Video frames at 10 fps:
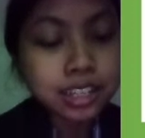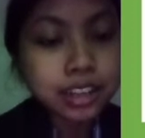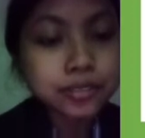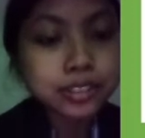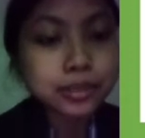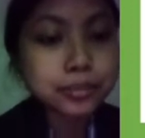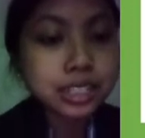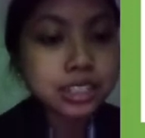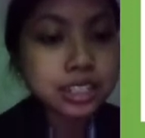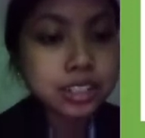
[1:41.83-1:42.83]
and for the
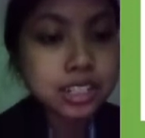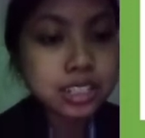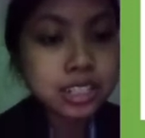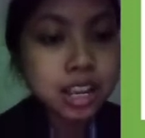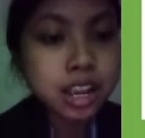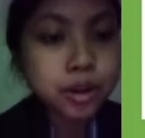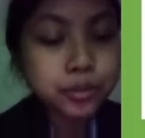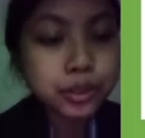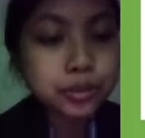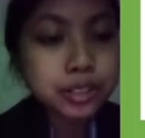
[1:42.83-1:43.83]
main clause,
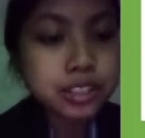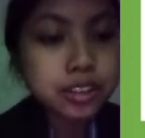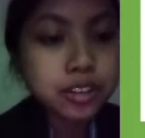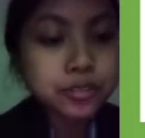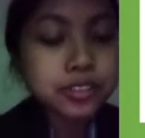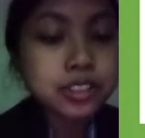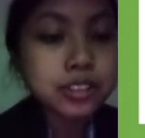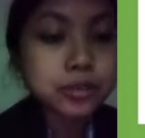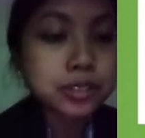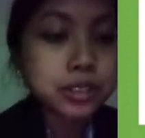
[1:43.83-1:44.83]
we will go for
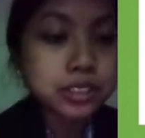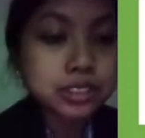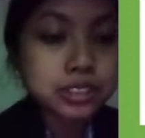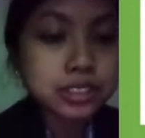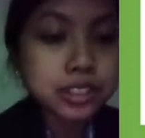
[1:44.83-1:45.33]
a walk.